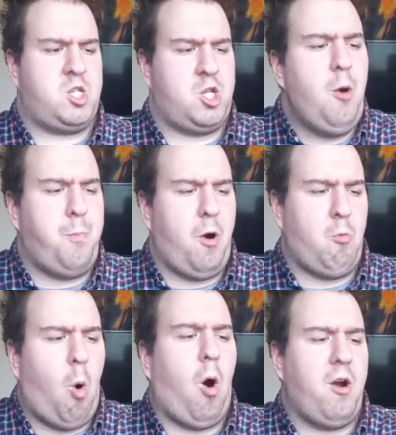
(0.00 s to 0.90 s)

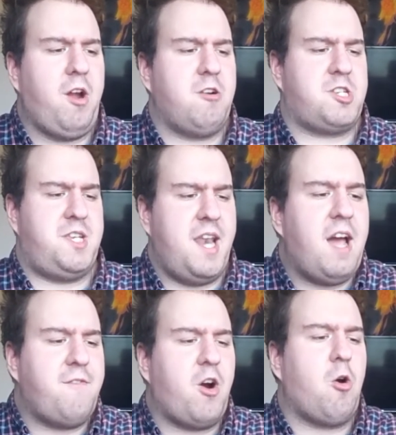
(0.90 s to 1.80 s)
Super Warriors
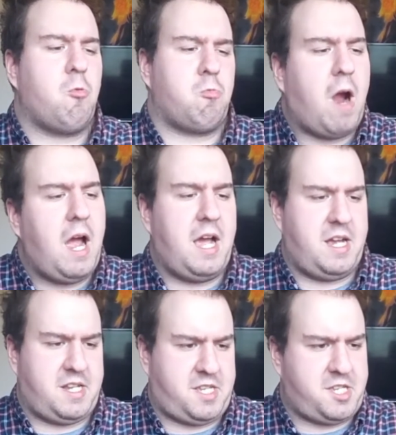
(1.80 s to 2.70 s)
Never
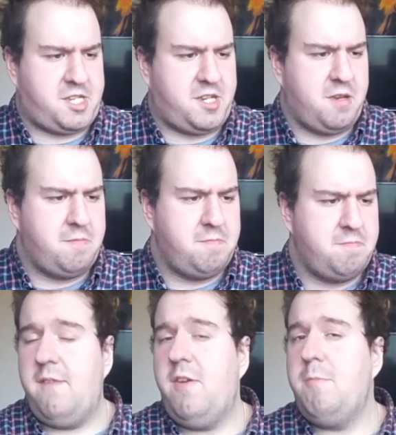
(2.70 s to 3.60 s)
Rest.
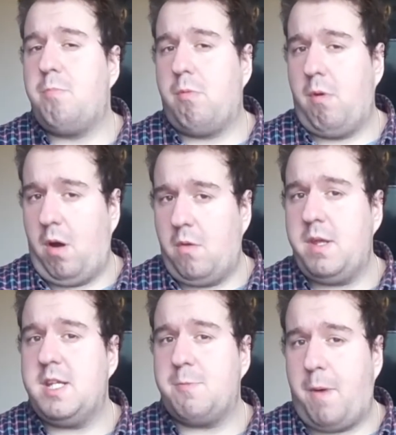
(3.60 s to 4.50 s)
Given
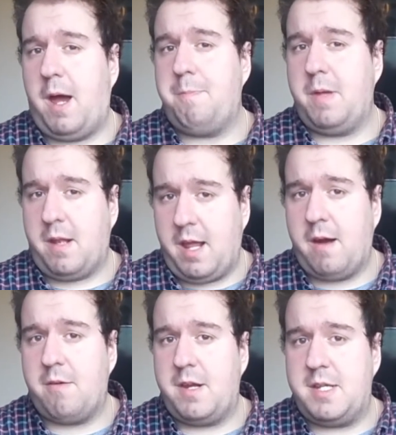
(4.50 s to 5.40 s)
Broly's
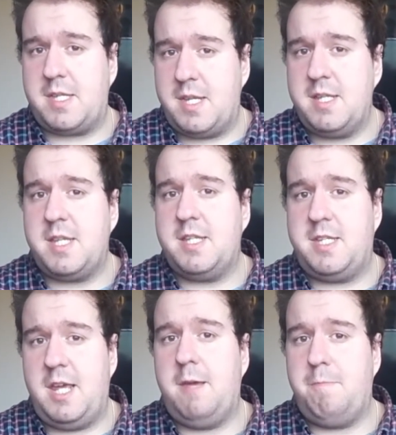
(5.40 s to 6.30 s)
popularity since his
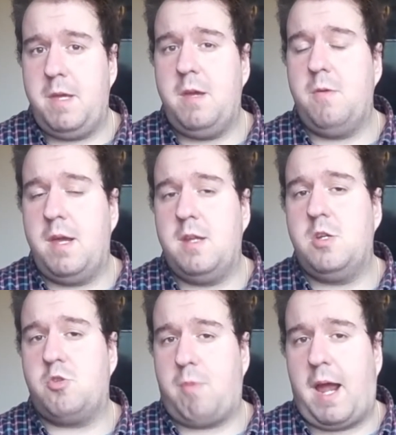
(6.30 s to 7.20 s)
debut in
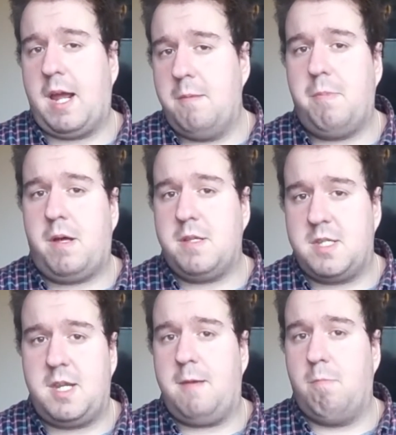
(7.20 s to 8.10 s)
Dragon Ball
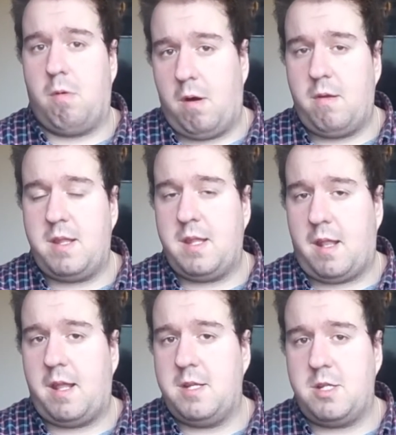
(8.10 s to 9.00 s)
Z Broly, the
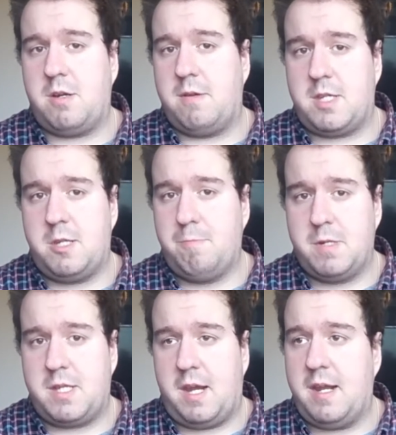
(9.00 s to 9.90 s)
legendary Super
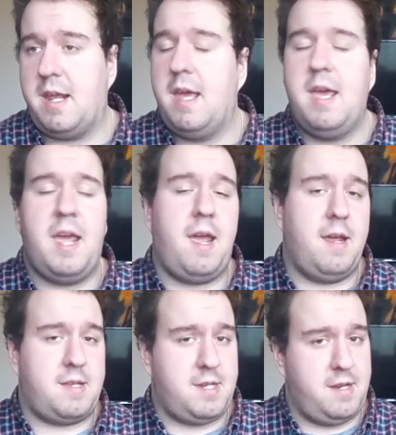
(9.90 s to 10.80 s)
Saiyan,
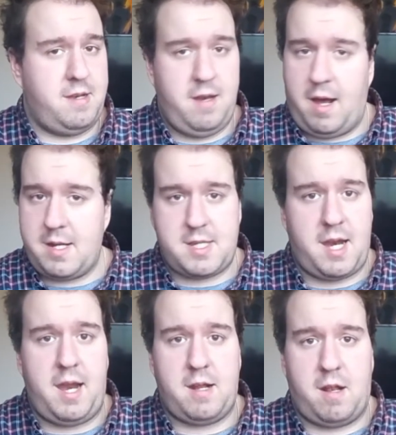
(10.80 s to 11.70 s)
it did not
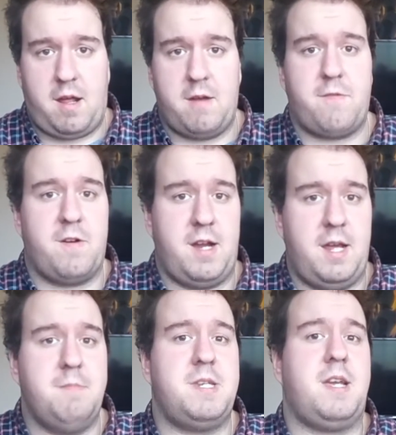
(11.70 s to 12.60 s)
take long for
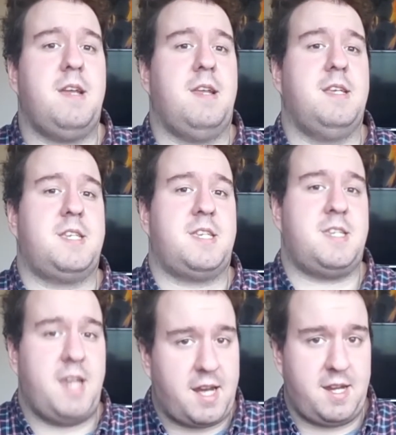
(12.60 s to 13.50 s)
him to get his
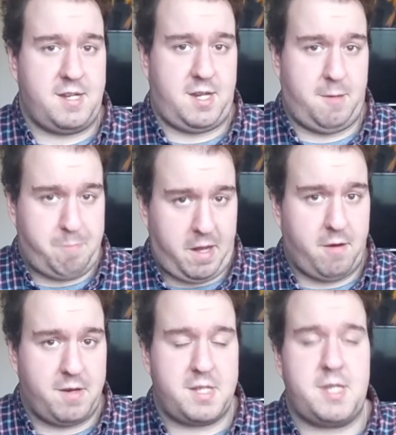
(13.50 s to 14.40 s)
second
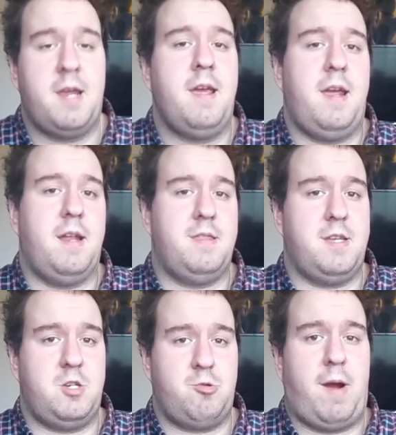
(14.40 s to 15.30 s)
appearance in
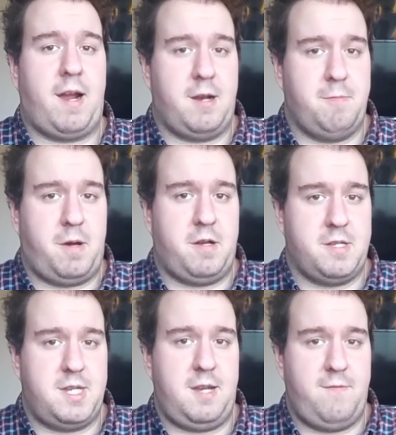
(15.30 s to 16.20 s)
the Dragon Ball
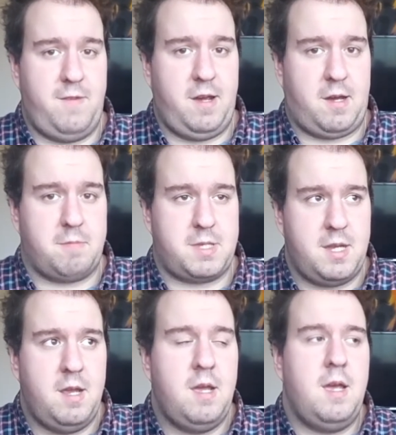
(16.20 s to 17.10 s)
Z
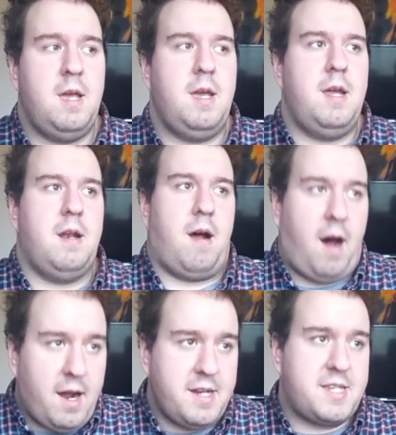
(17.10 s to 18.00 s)
films.
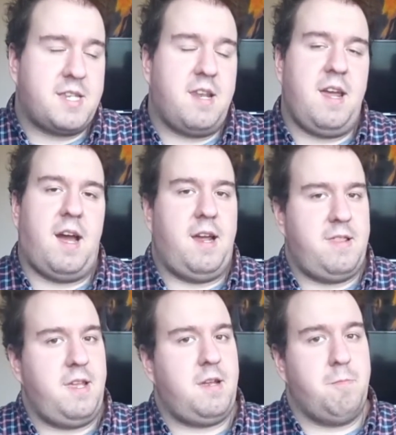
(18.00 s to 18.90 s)
Honestly, I
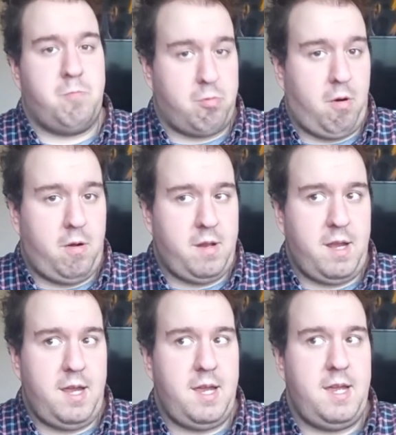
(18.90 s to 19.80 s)
think
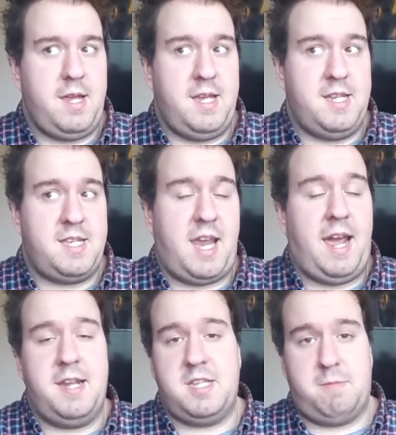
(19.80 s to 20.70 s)
Broly is
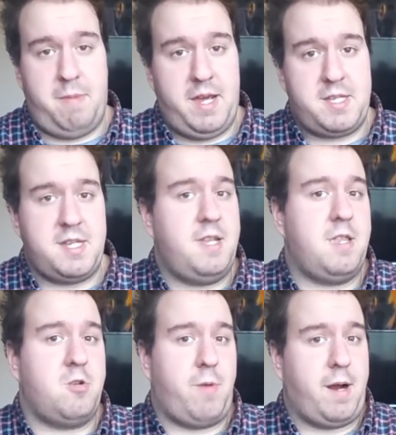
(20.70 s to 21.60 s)
at his best in
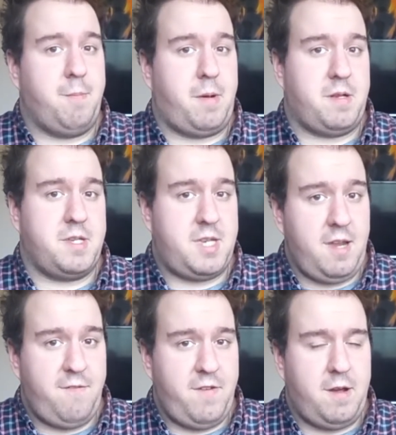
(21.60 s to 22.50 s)
the Dragon Ball
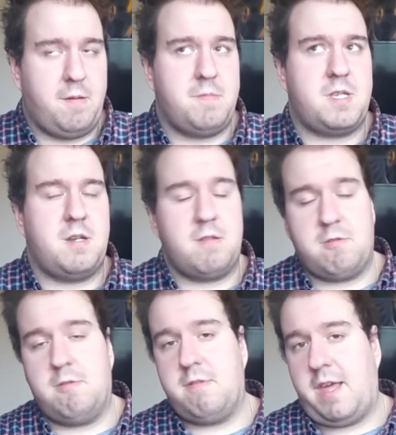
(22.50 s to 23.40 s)
Z films
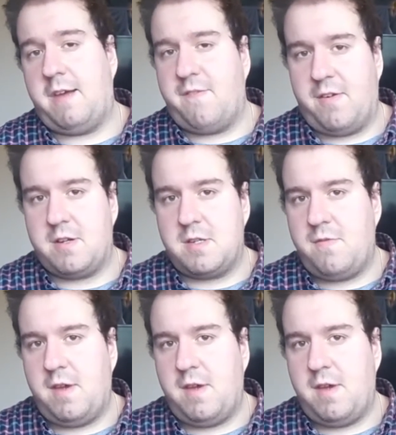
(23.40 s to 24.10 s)
through that first